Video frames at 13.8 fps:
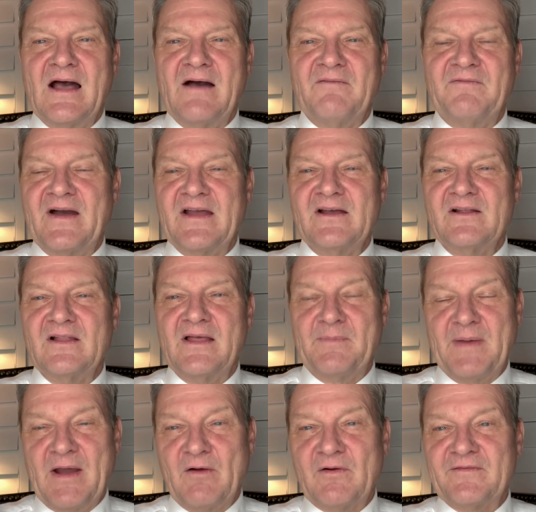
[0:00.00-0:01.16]
file a
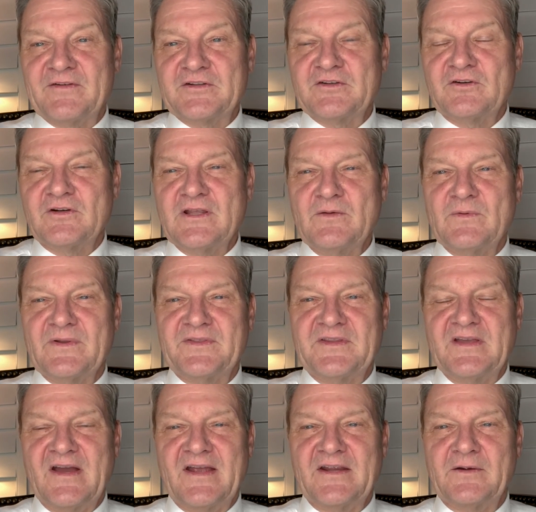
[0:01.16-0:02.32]
power of attorney with
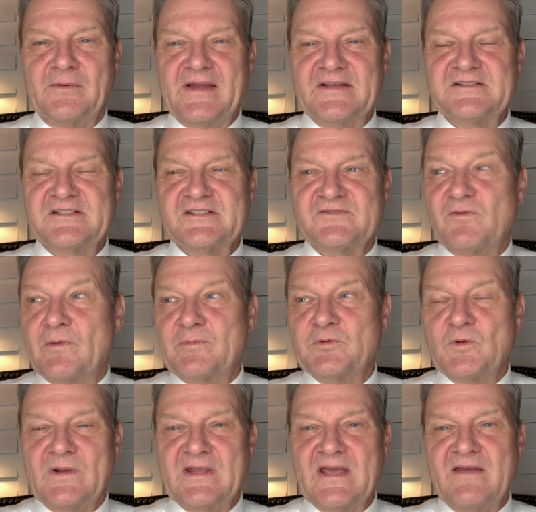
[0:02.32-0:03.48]
the IRS. It's Form
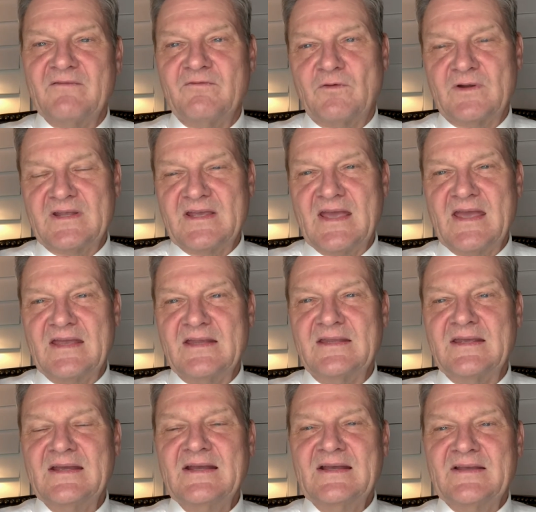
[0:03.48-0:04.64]
2848,
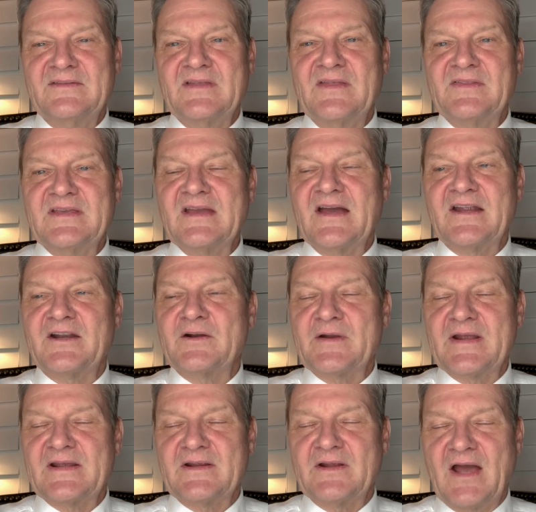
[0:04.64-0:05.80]
and then the
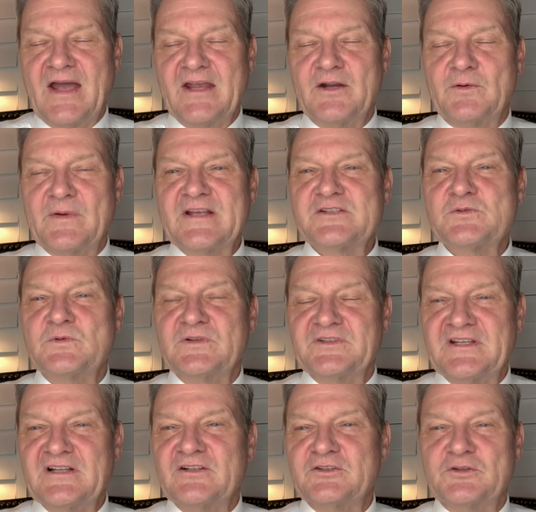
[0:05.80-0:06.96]
IRS will
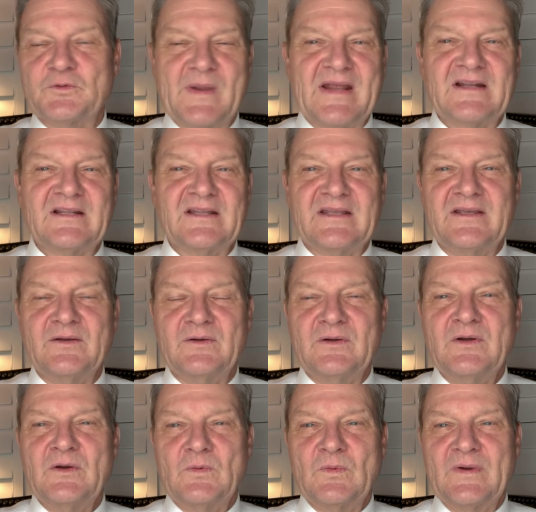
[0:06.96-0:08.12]
deal directly
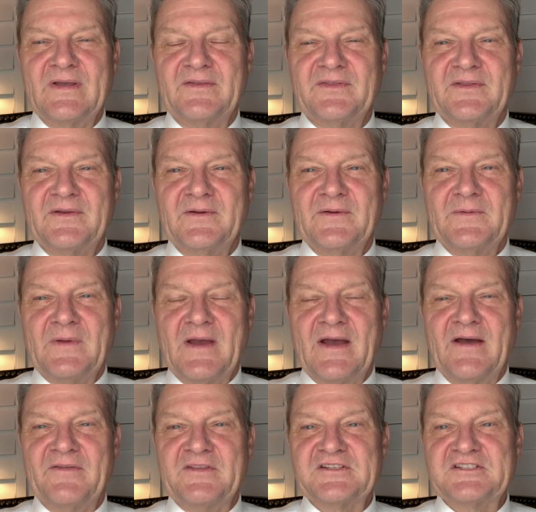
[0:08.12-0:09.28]
with
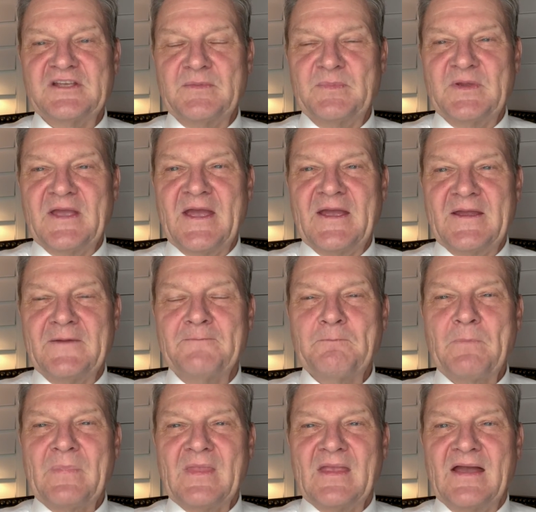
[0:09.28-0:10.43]
the CPA.
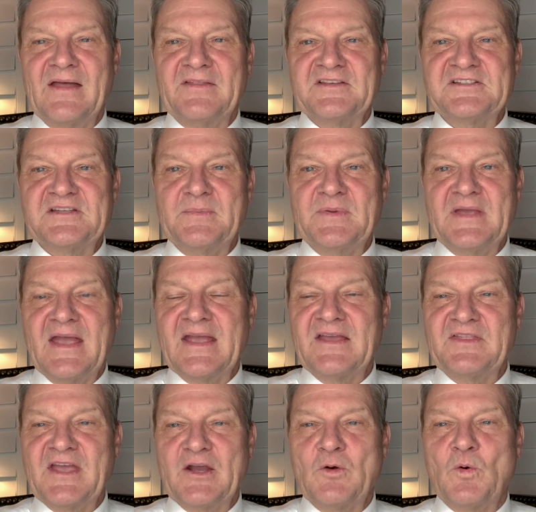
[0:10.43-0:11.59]
The CPA
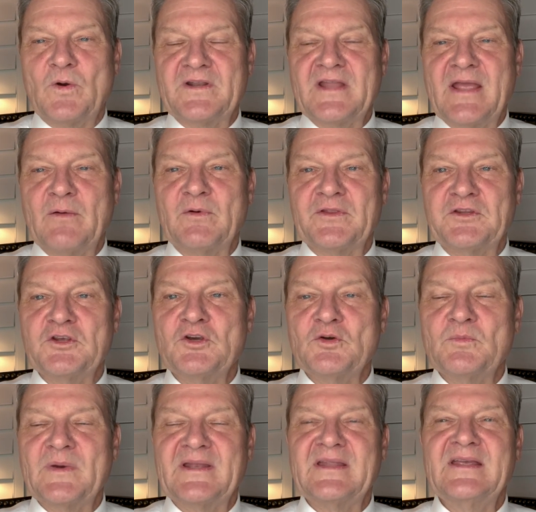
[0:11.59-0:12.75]
can then coordinate with you,
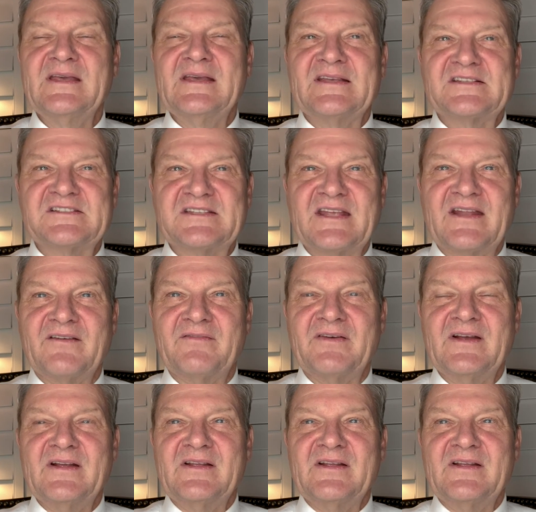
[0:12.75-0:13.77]
but instead of